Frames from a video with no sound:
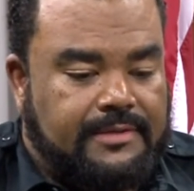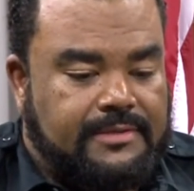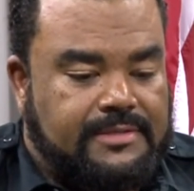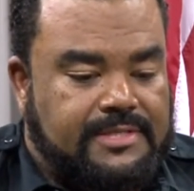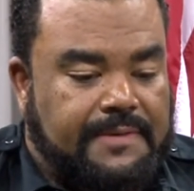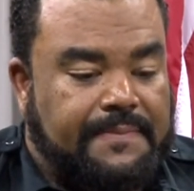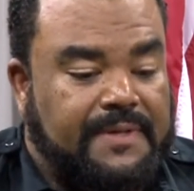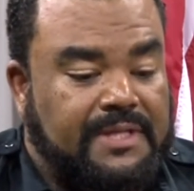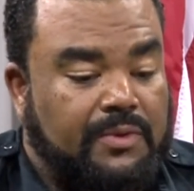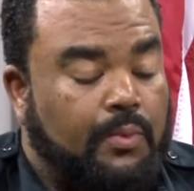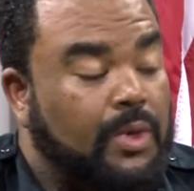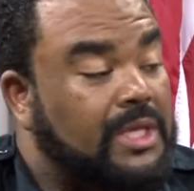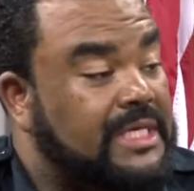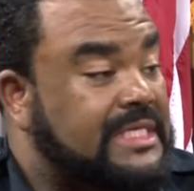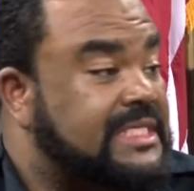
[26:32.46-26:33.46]
typically
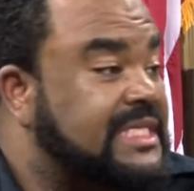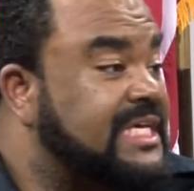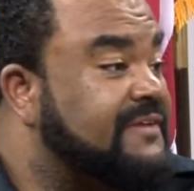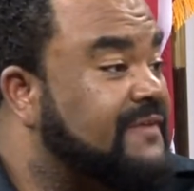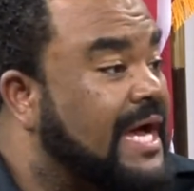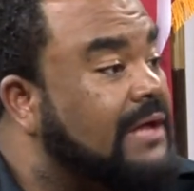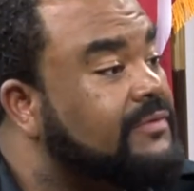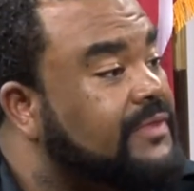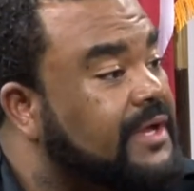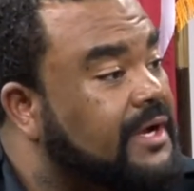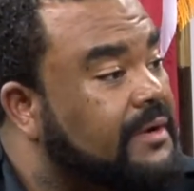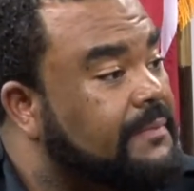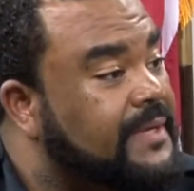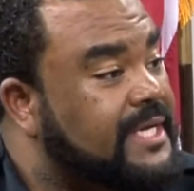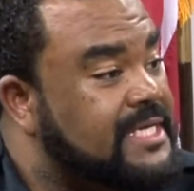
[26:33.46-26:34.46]
willing to leave out
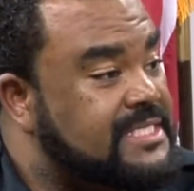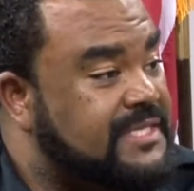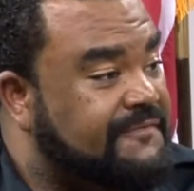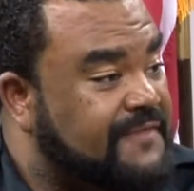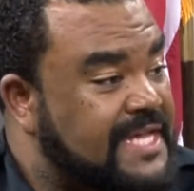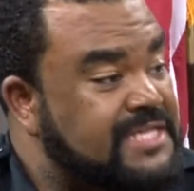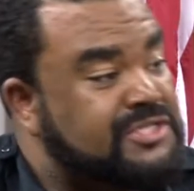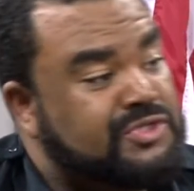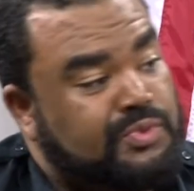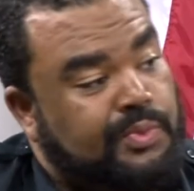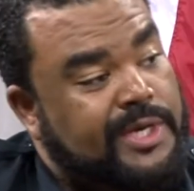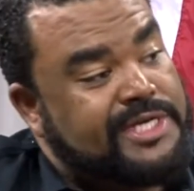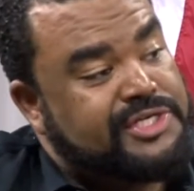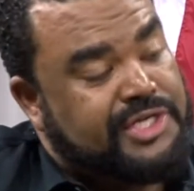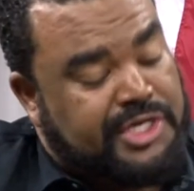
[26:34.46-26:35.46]
there, because if they
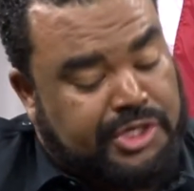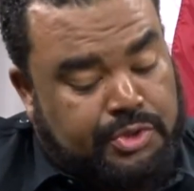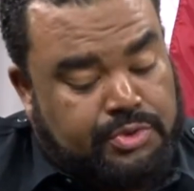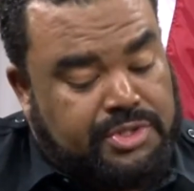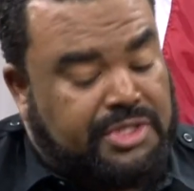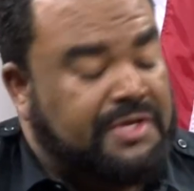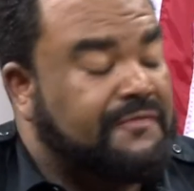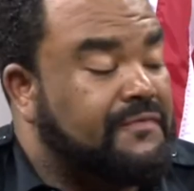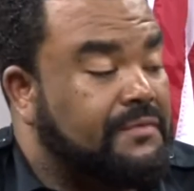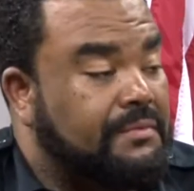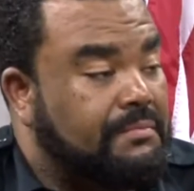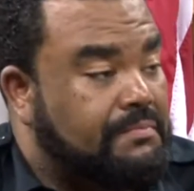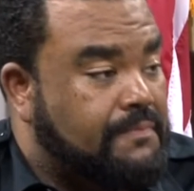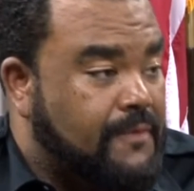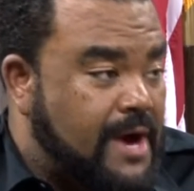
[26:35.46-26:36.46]
switch and use a
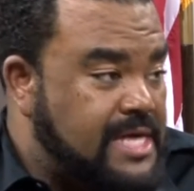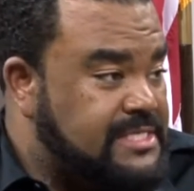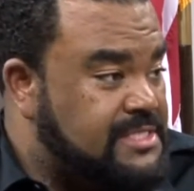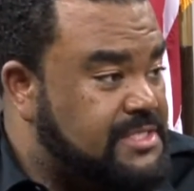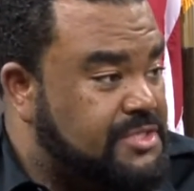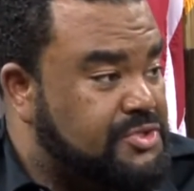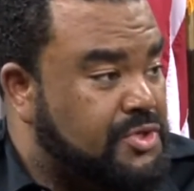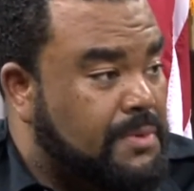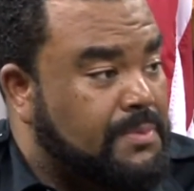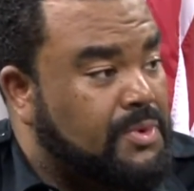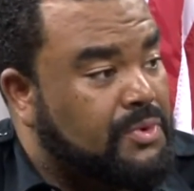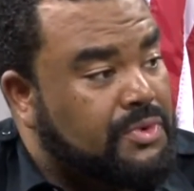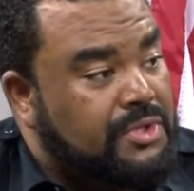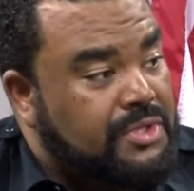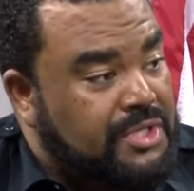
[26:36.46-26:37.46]
different processing
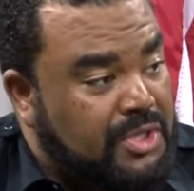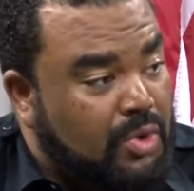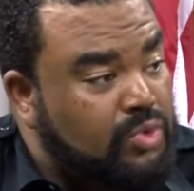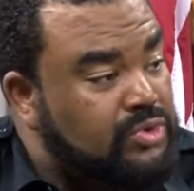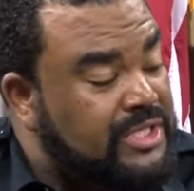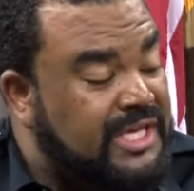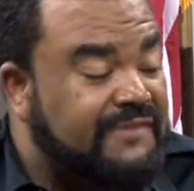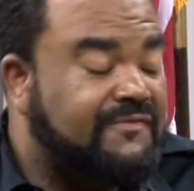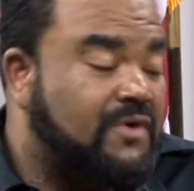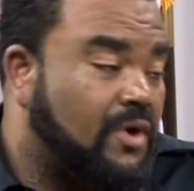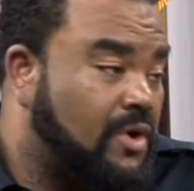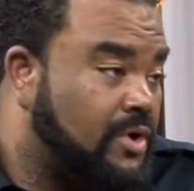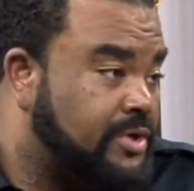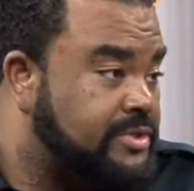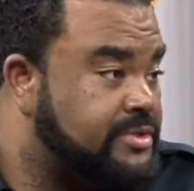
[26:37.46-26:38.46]
terminal, the old gift
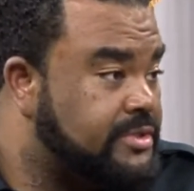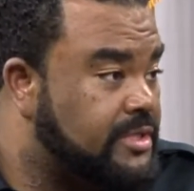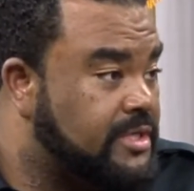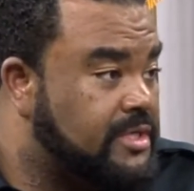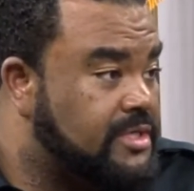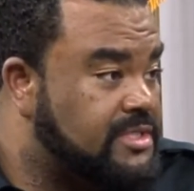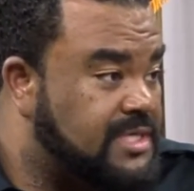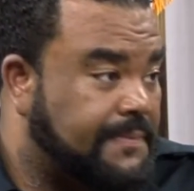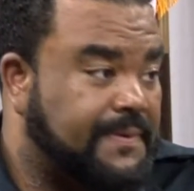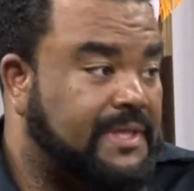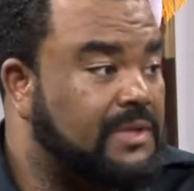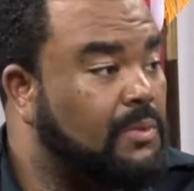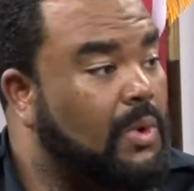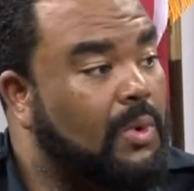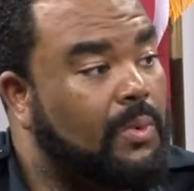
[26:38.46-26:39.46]
cards
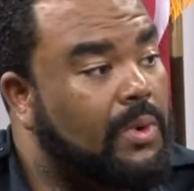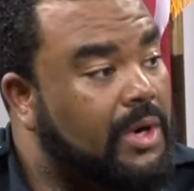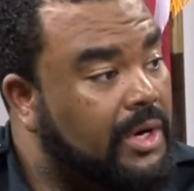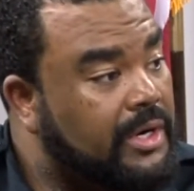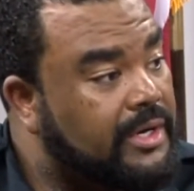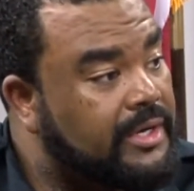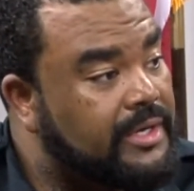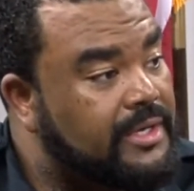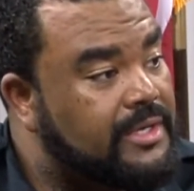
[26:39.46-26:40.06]
typically won't work.